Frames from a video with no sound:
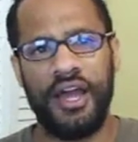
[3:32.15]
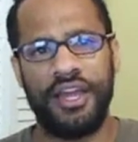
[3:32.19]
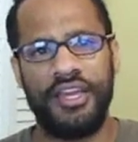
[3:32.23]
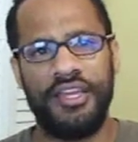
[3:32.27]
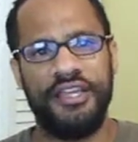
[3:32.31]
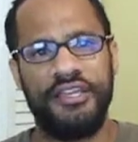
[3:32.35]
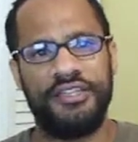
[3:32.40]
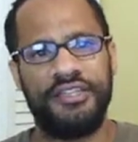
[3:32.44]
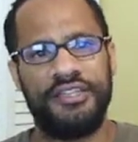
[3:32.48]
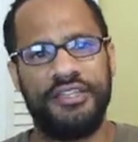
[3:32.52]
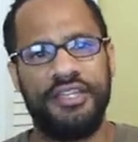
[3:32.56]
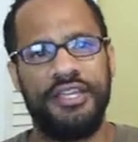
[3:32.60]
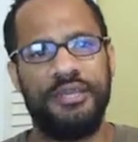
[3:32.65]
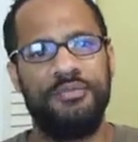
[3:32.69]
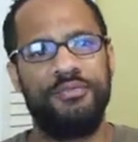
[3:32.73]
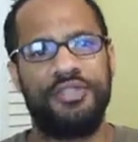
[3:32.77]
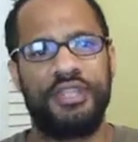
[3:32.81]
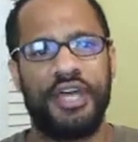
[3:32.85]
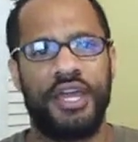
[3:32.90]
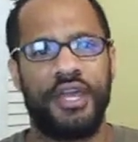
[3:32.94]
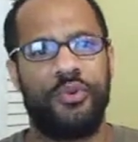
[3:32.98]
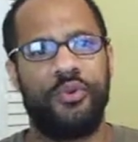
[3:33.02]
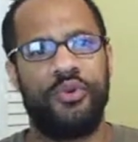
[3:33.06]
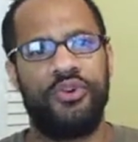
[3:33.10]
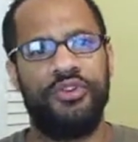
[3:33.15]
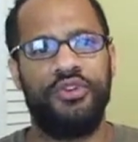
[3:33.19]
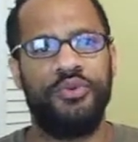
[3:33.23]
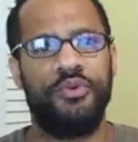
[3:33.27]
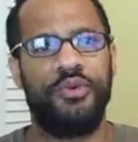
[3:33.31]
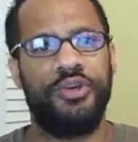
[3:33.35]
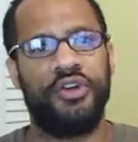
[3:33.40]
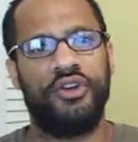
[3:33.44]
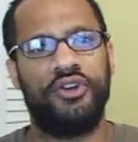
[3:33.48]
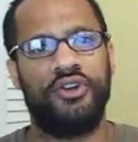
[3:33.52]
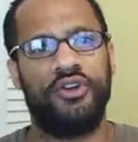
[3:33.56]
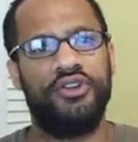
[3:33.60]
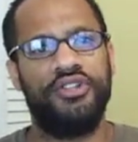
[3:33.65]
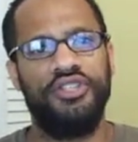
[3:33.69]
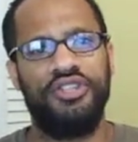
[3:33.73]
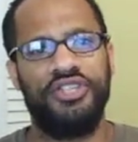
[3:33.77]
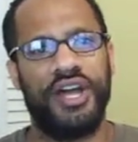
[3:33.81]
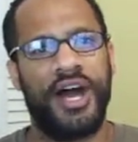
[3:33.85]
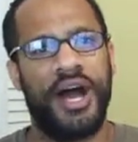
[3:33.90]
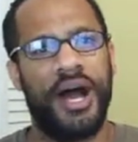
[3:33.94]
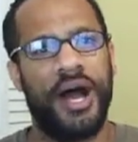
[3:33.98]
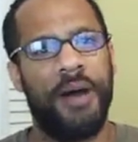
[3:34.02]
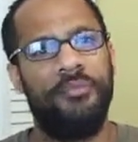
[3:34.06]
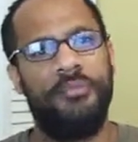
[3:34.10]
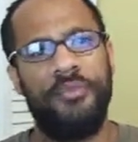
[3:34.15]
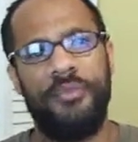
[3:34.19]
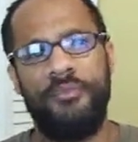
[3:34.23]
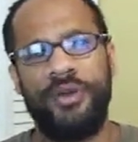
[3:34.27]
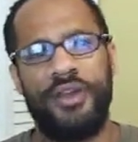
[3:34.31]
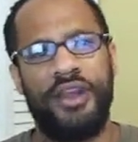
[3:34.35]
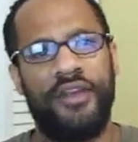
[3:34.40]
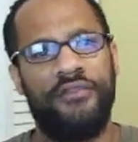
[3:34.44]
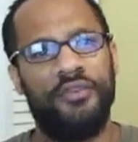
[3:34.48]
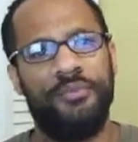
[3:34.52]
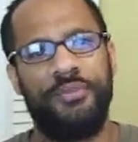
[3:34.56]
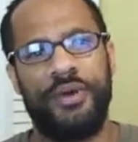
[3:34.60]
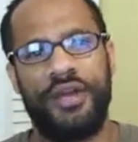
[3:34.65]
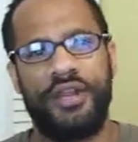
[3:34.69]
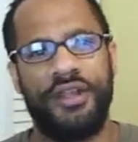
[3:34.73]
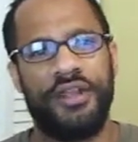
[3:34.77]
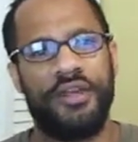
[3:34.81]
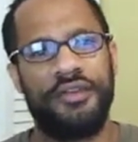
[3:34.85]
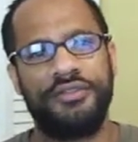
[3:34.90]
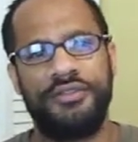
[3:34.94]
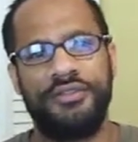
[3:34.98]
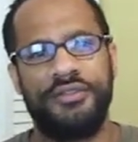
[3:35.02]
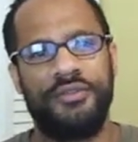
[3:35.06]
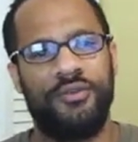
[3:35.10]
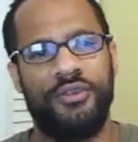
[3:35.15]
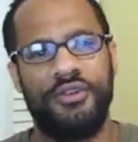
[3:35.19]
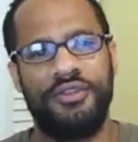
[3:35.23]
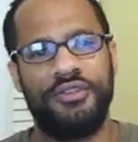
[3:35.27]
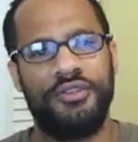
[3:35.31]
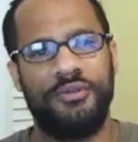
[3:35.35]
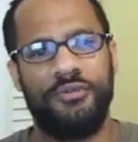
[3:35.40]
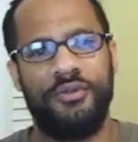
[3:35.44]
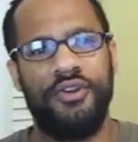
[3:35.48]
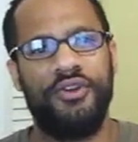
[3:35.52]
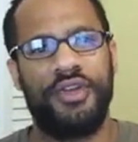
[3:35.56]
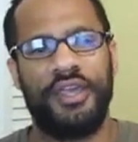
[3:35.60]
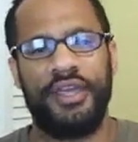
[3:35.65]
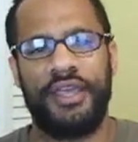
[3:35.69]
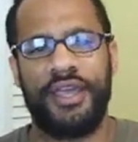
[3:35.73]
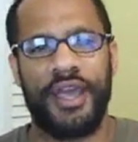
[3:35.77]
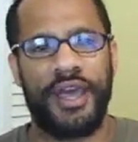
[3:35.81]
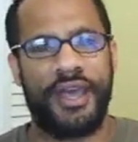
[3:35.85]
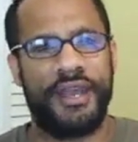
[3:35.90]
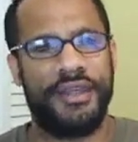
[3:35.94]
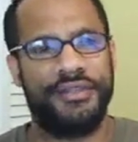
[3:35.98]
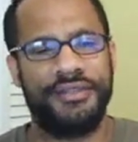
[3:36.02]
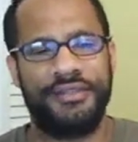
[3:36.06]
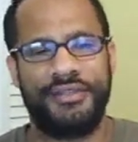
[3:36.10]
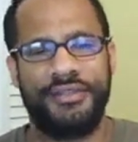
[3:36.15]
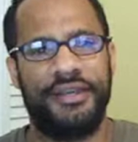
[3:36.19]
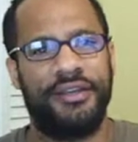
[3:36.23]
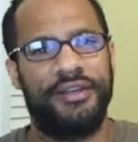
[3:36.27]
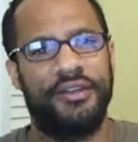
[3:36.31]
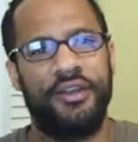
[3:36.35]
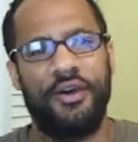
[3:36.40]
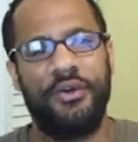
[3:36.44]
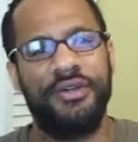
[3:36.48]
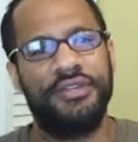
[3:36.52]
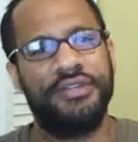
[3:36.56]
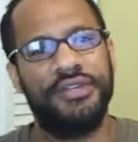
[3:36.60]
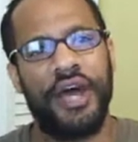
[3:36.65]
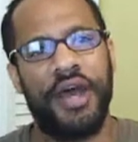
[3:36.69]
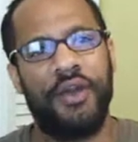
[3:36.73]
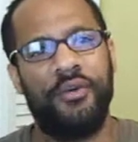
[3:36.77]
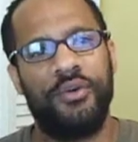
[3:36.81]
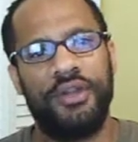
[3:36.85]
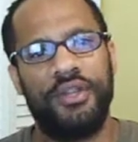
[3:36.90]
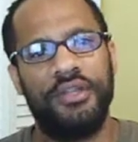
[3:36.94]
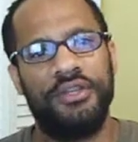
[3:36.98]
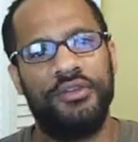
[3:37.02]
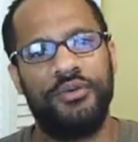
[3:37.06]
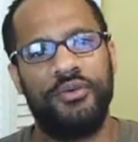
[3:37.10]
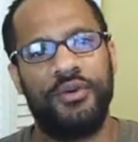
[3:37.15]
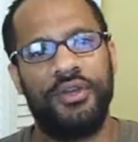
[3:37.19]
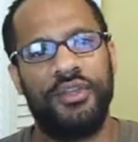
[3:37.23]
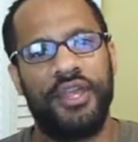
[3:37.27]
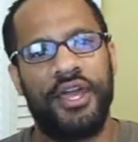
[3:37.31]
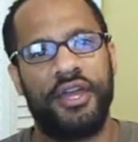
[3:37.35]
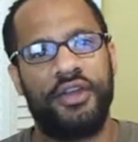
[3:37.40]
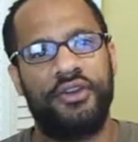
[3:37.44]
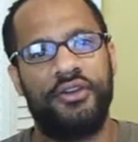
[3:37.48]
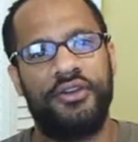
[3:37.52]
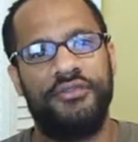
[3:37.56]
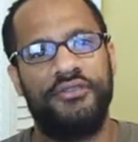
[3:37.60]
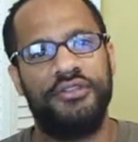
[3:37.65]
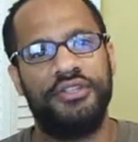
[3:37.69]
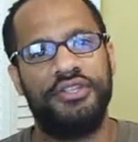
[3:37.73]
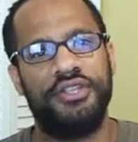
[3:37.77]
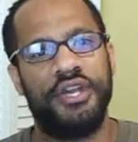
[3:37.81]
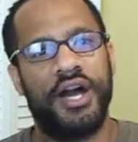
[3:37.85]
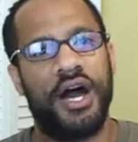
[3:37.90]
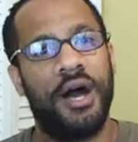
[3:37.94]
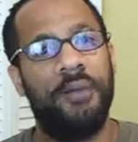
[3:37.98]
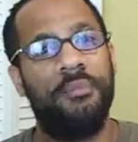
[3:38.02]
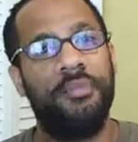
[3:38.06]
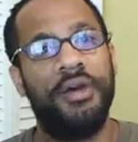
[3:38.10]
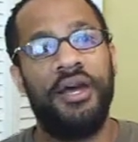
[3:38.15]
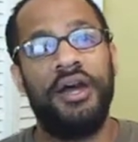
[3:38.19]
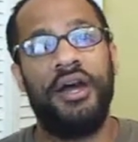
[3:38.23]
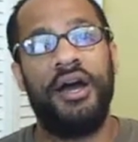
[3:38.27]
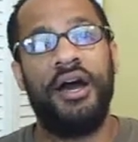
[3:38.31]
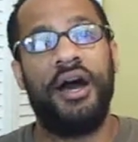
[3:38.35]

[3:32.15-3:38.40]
It seems like we're doing a good job, but everybody else is looking at it and saying, no, it's not really doing that good of a job.